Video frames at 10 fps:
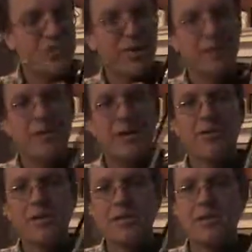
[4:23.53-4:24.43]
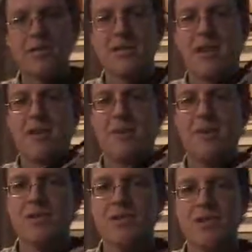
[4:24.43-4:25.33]
string. I mean, of course it does not
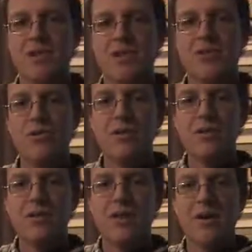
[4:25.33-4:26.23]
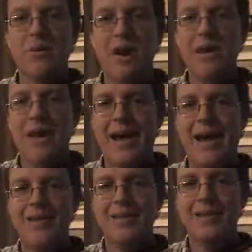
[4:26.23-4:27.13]
come off the string, but you can still let weight
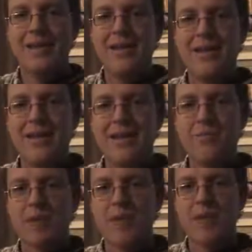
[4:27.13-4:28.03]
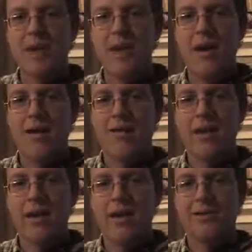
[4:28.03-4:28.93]
out and keep the hair
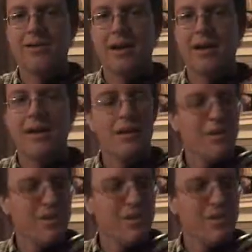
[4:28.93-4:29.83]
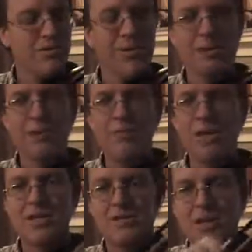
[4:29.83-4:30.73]
in contact with the string. You
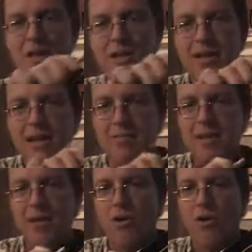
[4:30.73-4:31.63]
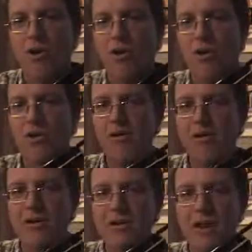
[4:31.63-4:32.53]
must keep it
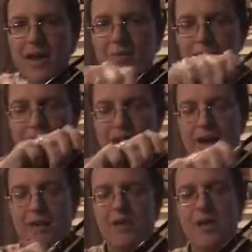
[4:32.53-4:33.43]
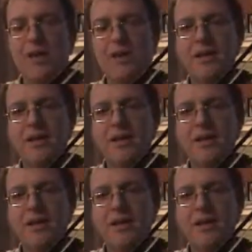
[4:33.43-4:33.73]
all the same for now.